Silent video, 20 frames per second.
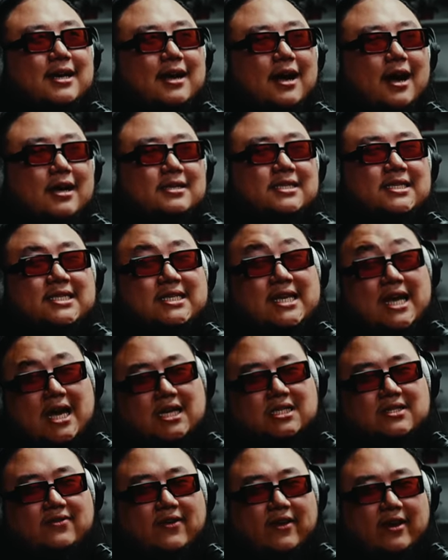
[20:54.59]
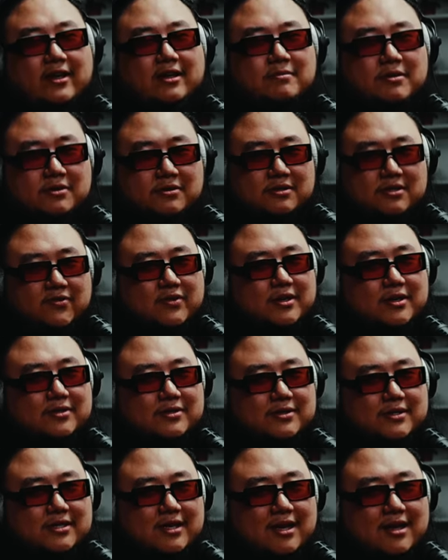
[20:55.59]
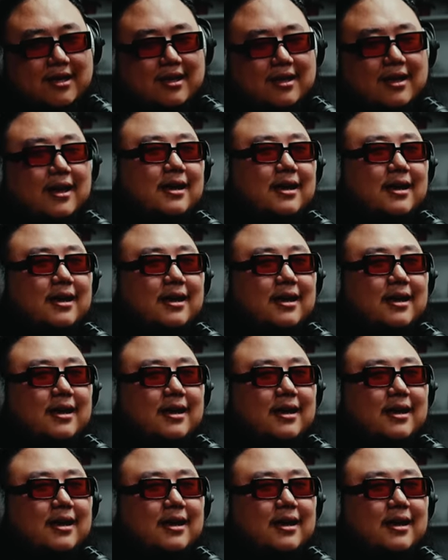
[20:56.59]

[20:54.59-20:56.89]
unsatisfying music videos today.